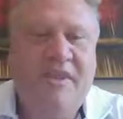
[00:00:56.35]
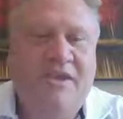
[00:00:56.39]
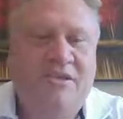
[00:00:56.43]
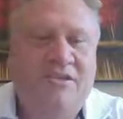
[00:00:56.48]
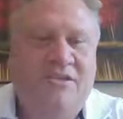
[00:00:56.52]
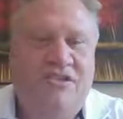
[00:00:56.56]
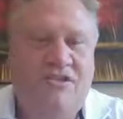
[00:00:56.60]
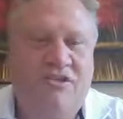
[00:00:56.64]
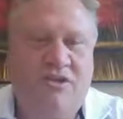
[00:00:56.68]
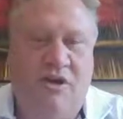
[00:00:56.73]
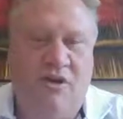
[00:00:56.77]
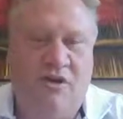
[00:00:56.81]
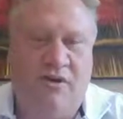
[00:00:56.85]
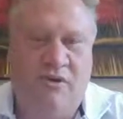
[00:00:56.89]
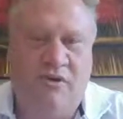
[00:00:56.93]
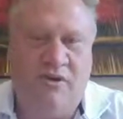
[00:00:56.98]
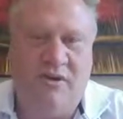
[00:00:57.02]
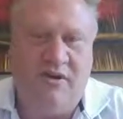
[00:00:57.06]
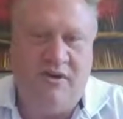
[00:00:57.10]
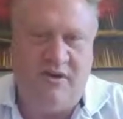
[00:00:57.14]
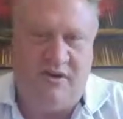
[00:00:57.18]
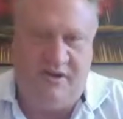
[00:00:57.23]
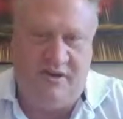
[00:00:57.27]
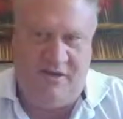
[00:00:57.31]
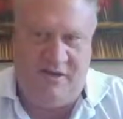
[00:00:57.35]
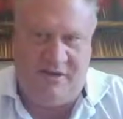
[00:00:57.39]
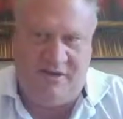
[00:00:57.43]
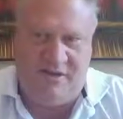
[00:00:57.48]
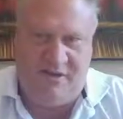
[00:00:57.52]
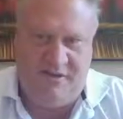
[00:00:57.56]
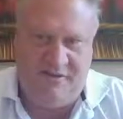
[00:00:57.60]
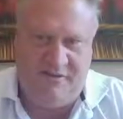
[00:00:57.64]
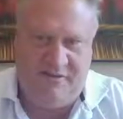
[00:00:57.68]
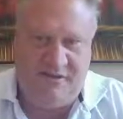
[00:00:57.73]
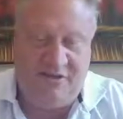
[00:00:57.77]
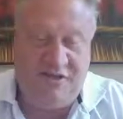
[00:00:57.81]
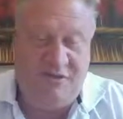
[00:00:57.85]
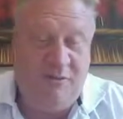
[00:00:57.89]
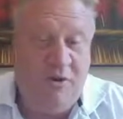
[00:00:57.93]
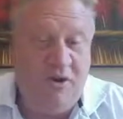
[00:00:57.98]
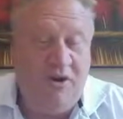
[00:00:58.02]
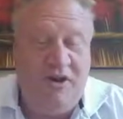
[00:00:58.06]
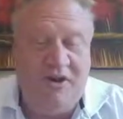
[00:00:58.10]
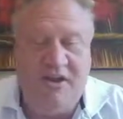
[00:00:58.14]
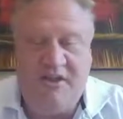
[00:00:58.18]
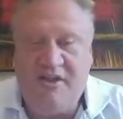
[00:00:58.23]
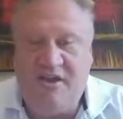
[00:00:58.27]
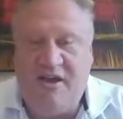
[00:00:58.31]
So this
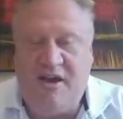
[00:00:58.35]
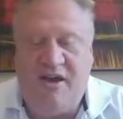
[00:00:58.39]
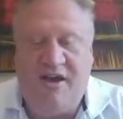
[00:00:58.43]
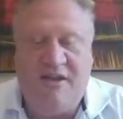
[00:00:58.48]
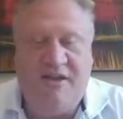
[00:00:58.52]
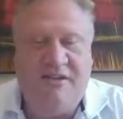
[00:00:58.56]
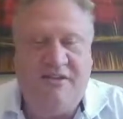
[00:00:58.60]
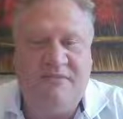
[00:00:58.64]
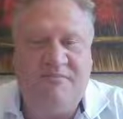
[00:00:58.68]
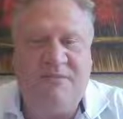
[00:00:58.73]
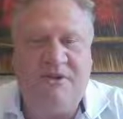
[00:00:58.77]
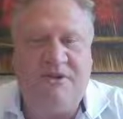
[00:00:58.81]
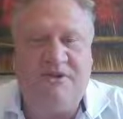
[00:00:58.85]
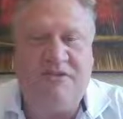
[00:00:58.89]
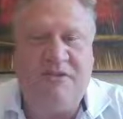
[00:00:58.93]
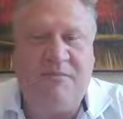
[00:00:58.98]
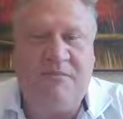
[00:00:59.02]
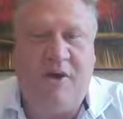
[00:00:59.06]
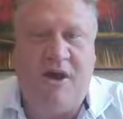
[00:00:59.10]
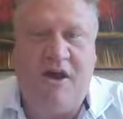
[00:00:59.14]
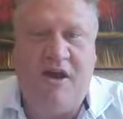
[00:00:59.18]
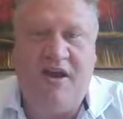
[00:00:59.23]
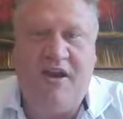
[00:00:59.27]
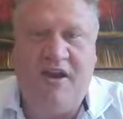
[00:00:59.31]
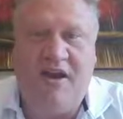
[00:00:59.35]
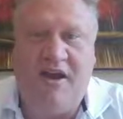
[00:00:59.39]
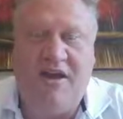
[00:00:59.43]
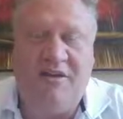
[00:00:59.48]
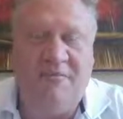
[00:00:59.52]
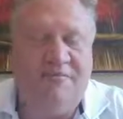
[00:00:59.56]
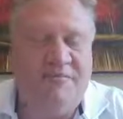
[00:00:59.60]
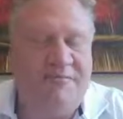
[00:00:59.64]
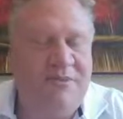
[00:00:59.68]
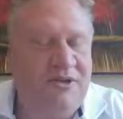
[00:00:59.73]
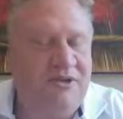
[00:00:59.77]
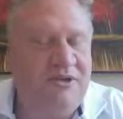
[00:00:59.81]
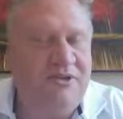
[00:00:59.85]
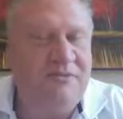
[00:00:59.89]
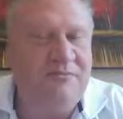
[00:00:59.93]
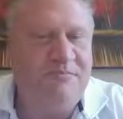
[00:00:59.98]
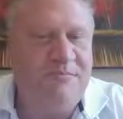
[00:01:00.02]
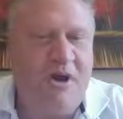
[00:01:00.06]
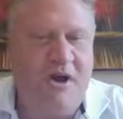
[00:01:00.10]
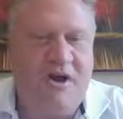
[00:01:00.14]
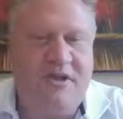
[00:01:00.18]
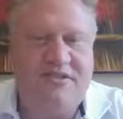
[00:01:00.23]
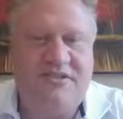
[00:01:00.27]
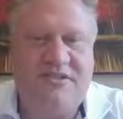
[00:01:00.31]
morning I built a bot. I build
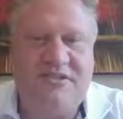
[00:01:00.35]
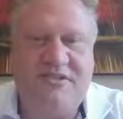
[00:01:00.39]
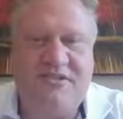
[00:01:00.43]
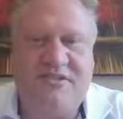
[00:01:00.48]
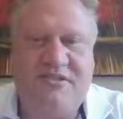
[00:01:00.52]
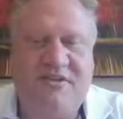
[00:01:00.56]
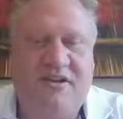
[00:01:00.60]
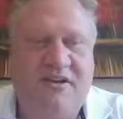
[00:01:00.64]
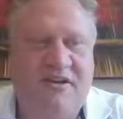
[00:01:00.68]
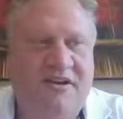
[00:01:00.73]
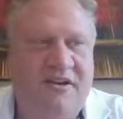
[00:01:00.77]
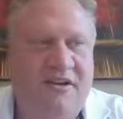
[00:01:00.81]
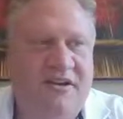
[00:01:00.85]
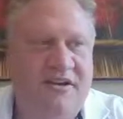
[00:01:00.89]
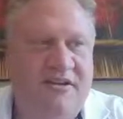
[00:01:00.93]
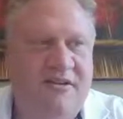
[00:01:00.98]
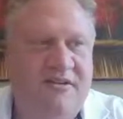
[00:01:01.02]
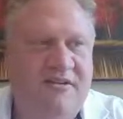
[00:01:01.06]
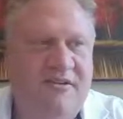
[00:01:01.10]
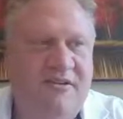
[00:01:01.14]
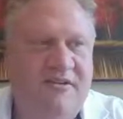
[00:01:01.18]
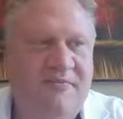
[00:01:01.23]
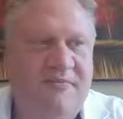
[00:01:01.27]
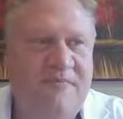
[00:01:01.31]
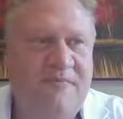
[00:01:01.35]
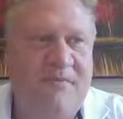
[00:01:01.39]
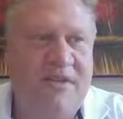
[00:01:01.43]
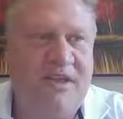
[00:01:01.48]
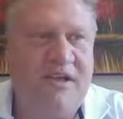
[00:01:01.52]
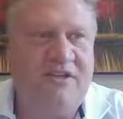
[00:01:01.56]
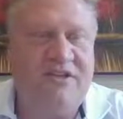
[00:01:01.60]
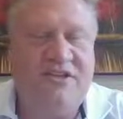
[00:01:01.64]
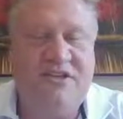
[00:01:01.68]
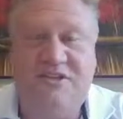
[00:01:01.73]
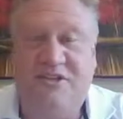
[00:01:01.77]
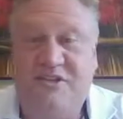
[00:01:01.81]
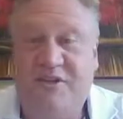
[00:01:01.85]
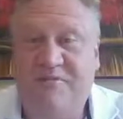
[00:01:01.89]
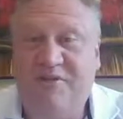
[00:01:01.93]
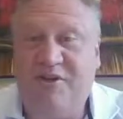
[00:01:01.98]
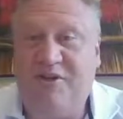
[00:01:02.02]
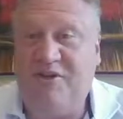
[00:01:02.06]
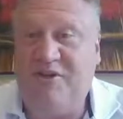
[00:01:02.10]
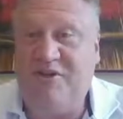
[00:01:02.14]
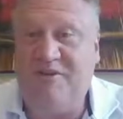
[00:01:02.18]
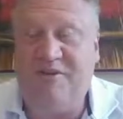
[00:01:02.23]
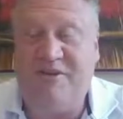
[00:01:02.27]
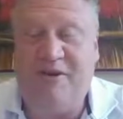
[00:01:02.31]
bots at least to
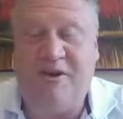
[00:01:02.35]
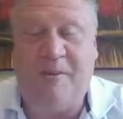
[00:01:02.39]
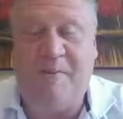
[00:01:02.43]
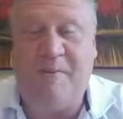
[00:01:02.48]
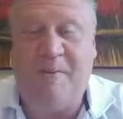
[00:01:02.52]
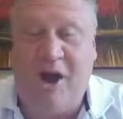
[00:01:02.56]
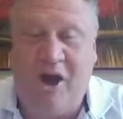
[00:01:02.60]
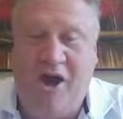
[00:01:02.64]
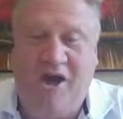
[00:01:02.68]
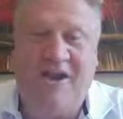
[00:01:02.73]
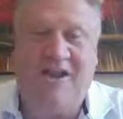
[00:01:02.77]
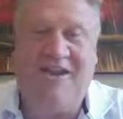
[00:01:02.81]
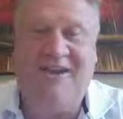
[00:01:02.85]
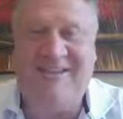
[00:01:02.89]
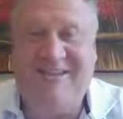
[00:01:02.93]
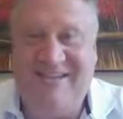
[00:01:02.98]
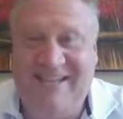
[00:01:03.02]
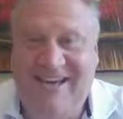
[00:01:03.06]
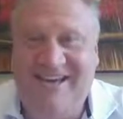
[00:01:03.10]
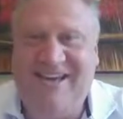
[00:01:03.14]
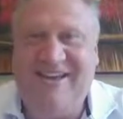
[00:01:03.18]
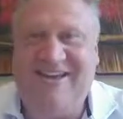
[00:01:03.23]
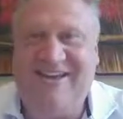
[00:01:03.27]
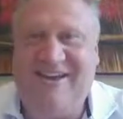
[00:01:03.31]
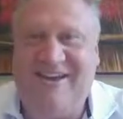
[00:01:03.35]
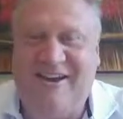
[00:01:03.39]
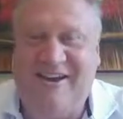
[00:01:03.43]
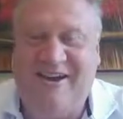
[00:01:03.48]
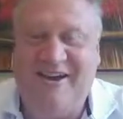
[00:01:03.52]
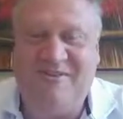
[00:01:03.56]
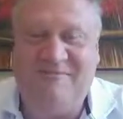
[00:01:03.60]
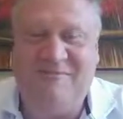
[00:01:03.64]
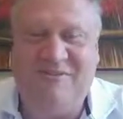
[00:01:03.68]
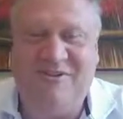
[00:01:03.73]
build a bot a day, I